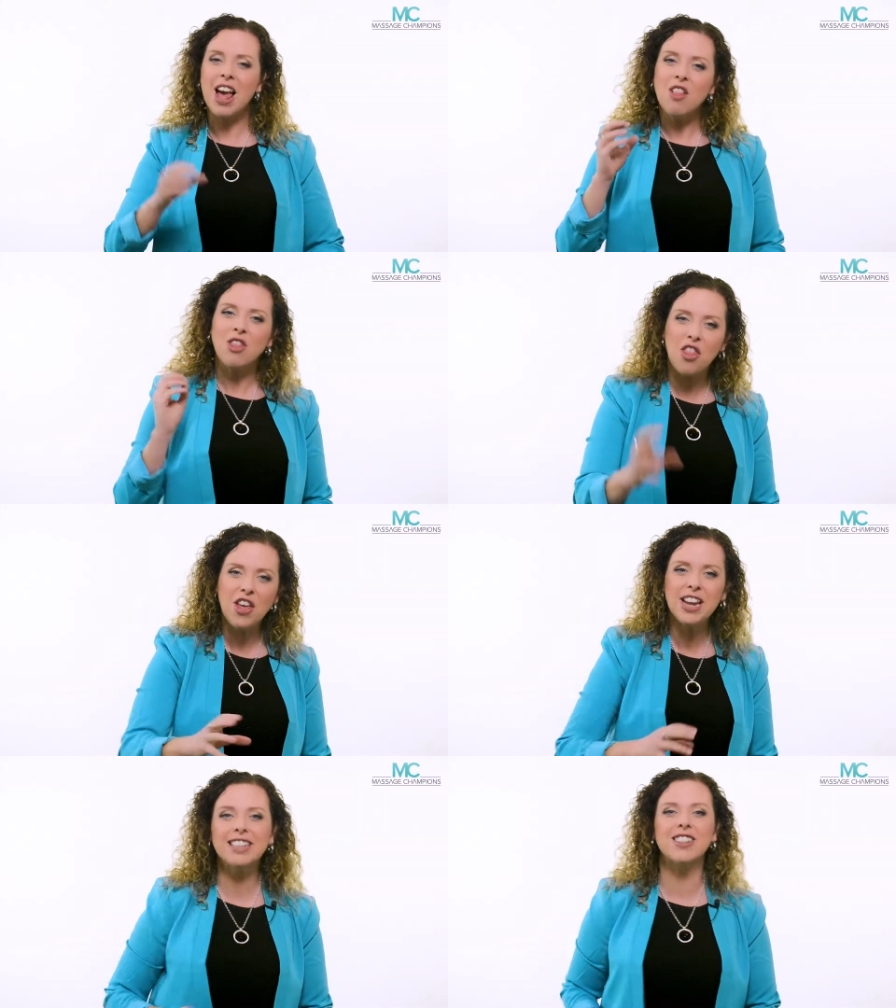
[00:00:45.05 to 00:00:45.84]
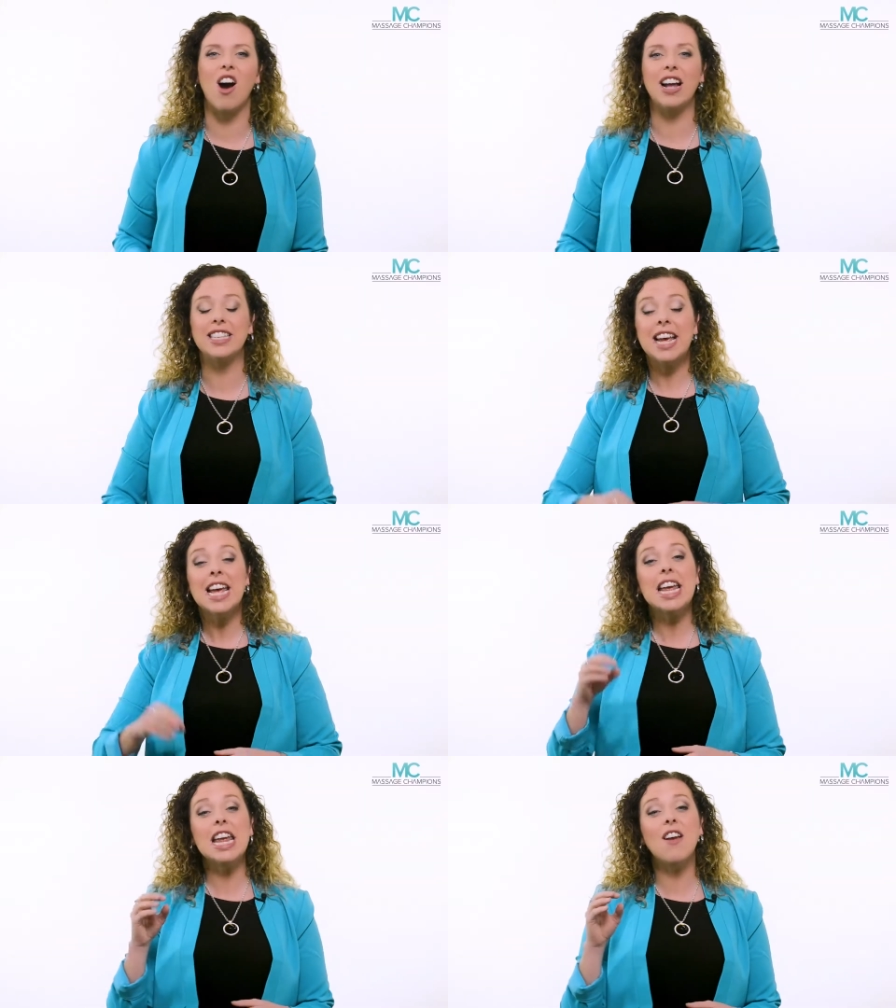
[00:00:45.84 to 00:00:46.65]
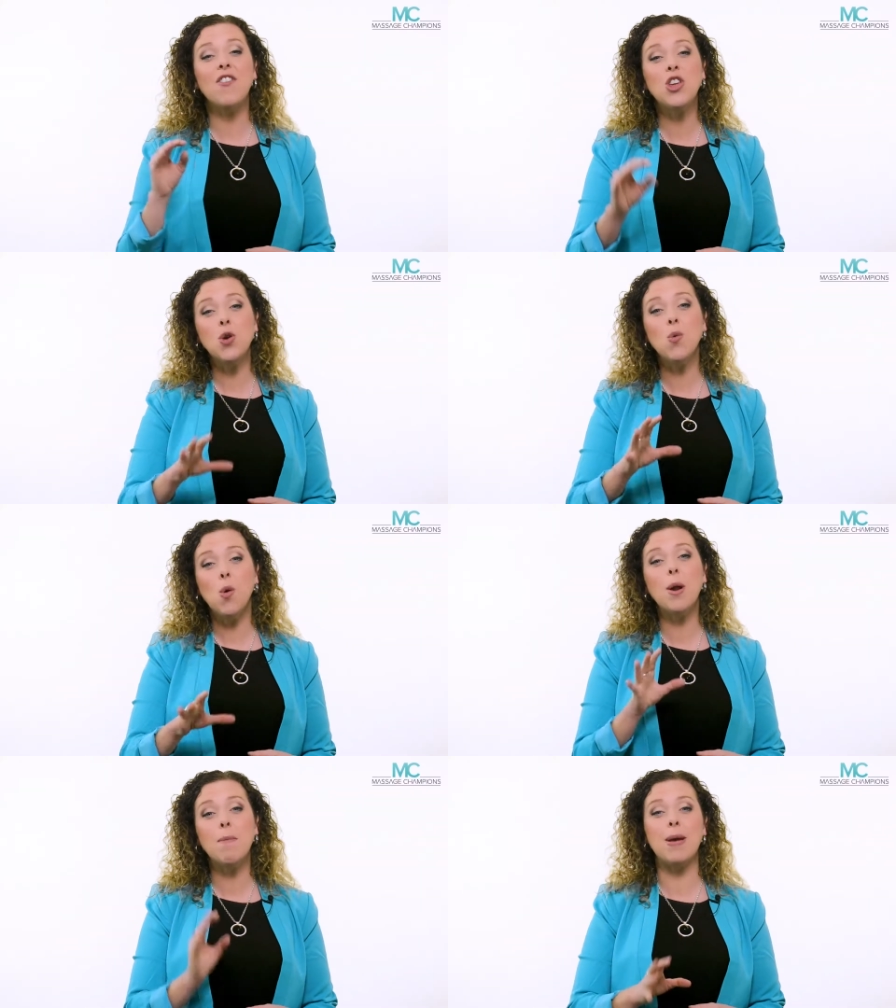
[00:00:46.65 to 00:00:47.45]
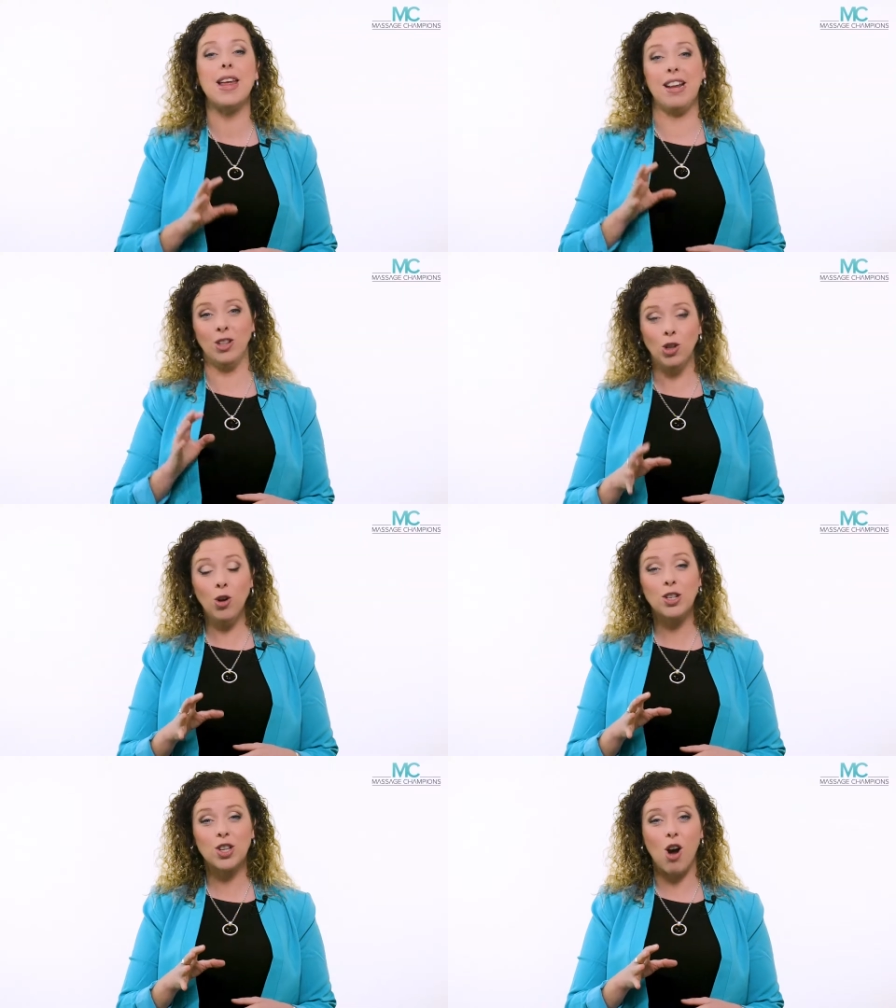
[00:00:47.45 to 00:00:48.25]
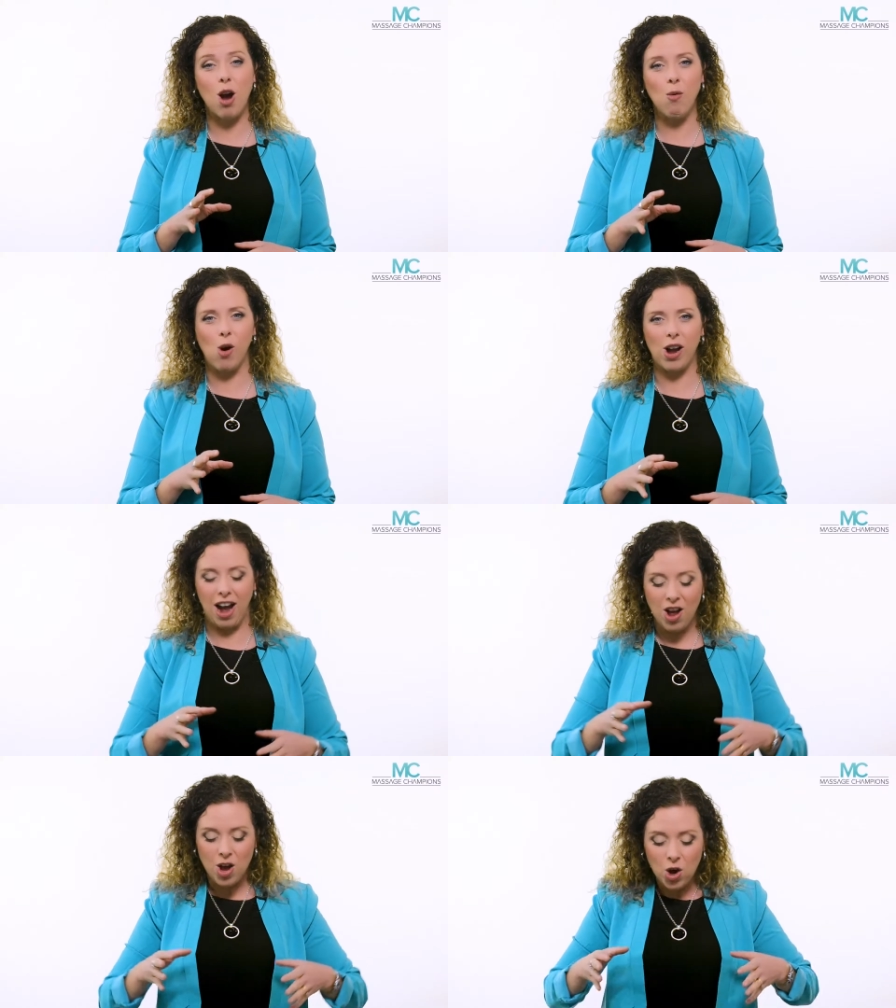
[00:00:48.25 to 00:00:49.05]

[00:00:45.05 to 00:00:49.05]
The thing is, guys, if you want to be Luke Skywalker,